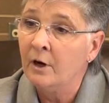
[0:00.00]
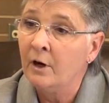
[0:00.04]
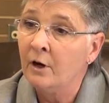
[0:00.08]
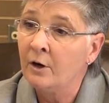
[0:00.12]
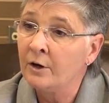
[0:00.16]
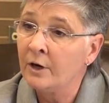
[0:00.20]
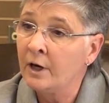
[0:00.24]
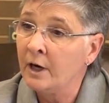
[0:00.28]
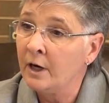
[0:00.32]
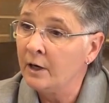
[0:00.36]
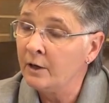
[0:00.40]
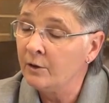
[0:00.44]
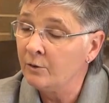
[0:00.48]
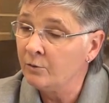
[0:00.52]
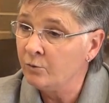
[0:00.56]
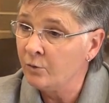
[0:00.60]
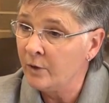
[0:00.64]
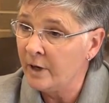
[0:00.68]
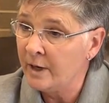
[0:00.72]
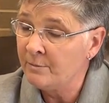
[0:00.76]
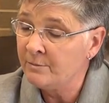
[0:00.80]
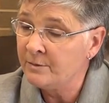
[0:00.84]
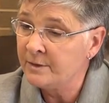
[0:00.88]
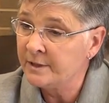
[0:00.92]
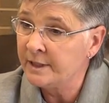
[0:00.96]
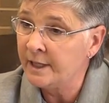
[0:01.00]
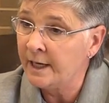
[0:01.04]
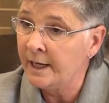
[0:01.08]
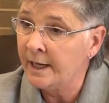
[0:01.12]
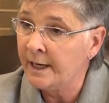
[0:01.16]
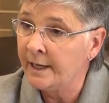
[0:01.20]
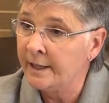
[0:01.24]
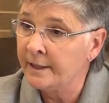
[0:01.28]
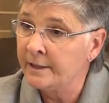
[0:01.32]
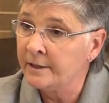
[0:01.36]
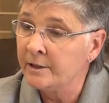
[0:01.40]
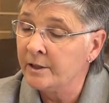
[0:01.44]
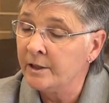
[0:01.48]
on our
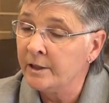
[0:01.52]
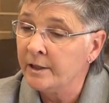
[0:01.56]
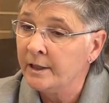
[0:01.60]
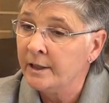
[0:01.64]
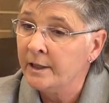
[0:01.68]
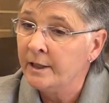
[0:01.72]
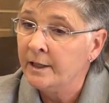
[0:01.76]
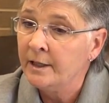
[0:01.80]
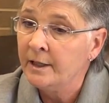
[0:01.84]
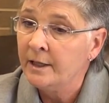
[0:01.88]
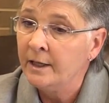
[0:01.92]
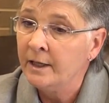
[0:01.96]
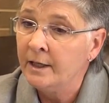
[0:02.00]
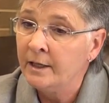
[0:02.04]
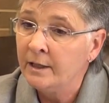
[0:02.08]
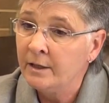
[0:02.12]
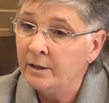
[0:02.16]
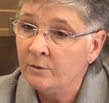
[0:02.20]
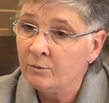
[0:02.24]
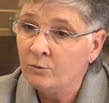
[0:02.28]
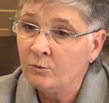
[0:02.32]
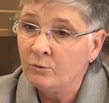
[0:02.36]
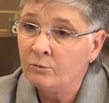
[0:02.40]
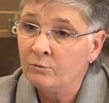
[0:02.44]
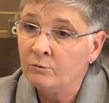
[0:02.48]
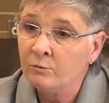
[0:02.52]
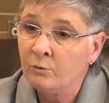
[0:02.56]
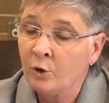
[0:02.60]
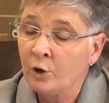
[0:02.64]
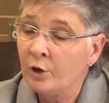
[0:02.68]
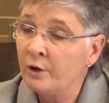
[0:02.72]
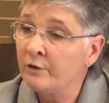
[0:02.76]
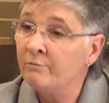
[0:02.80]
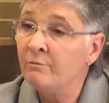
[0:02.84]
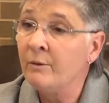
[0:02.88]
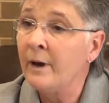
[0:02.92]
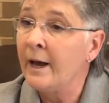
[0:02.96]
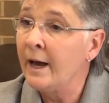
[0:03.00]
website. Uh,
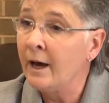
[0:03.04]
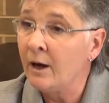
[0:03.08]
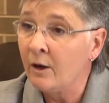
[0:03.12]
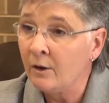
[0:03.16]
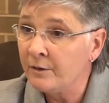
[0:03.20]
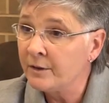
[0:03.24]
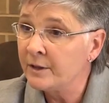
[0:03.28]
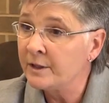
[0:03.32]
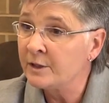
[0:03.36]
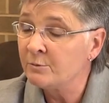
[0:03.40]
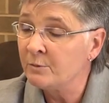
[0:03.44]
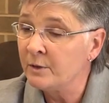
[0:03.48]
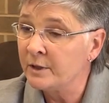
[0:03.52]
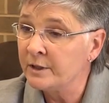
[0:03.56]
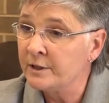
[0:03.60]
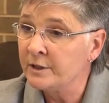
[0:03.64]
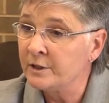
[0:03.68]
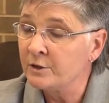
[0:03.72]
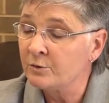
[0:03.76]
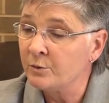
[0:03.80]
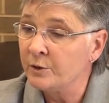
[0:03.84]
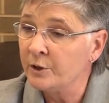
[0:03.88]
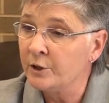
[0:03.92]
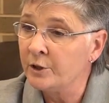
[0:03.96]
word of mouth as much as we